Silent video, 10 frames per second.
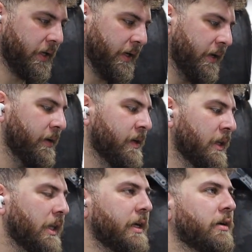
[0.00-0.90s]
and
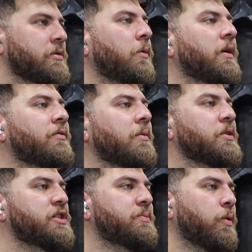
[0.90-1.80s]
he also went from a
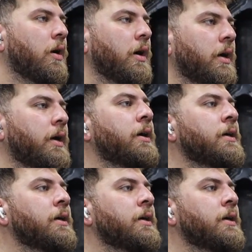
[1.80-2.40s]
sprung